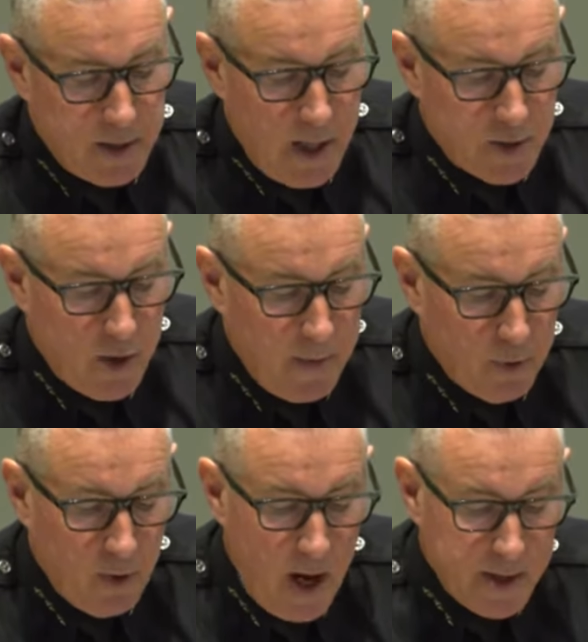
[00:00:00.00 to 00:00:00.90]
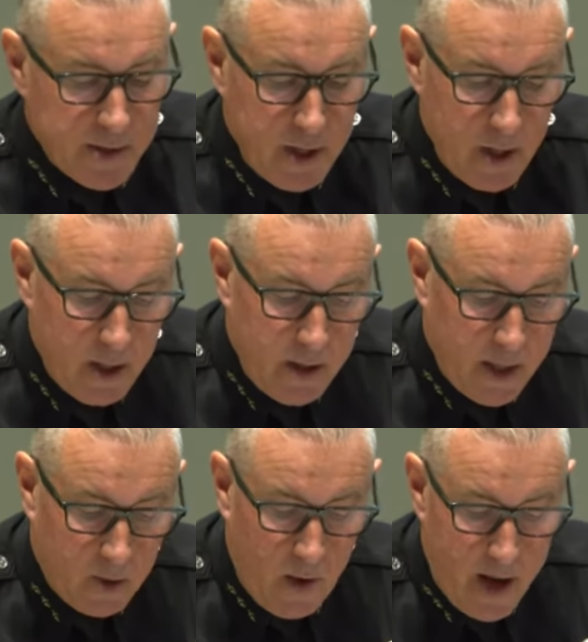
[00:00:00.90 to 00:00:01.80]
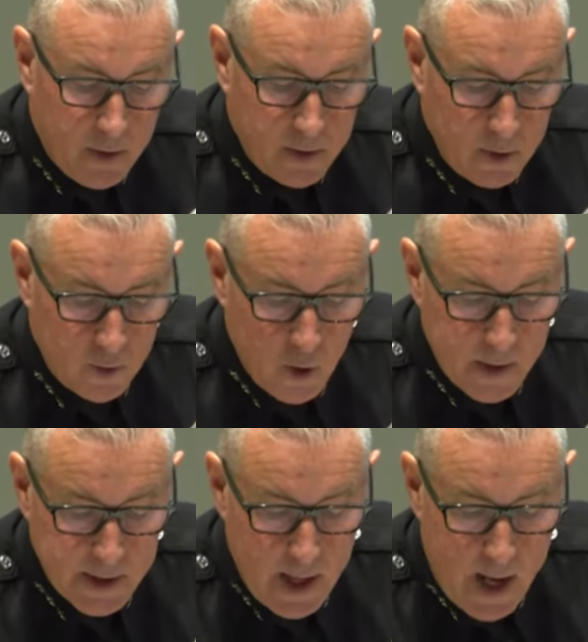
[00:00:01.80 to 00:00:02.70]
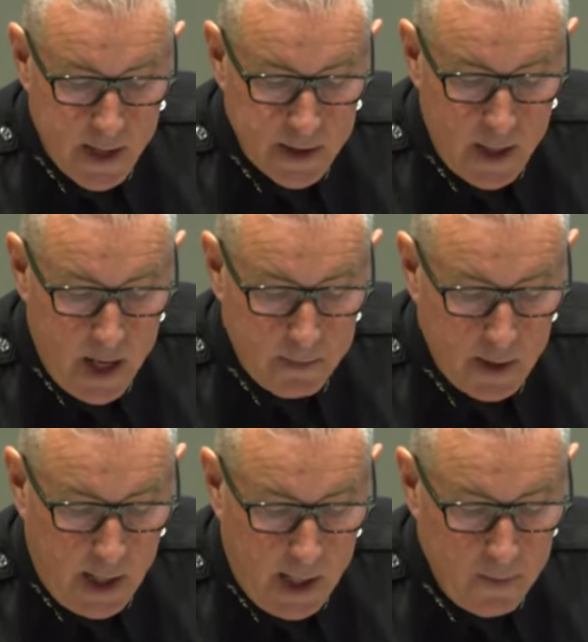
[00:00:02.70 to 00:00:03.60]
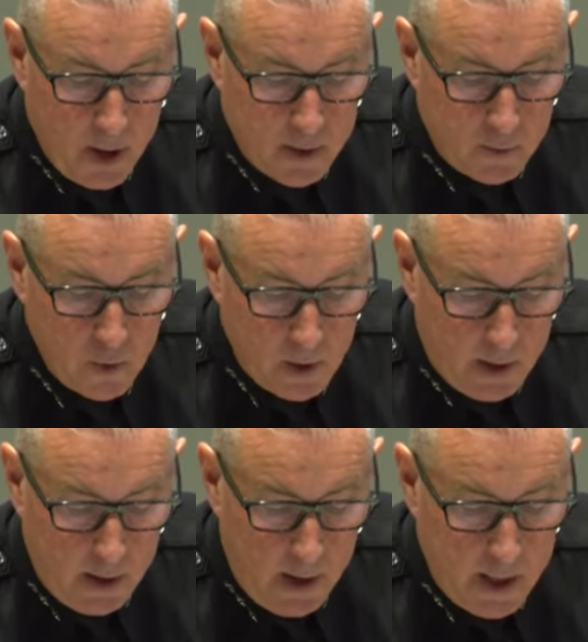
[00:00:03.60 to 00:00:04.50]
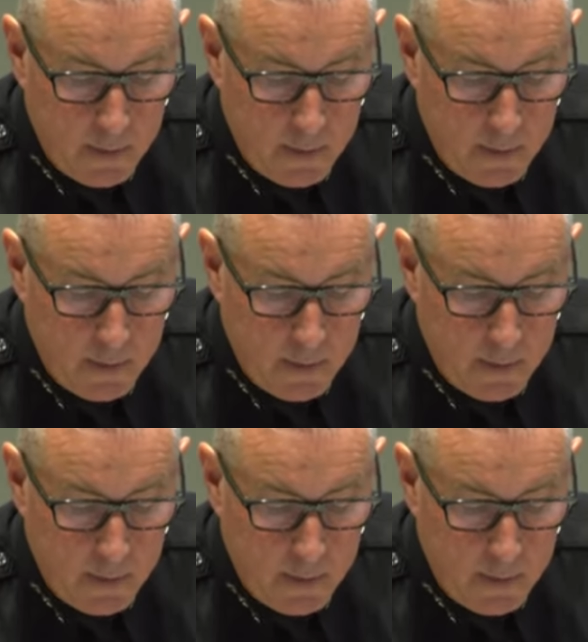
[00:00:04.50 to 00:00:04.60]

As yesterday progressed, that crowd grew in size and became unruly.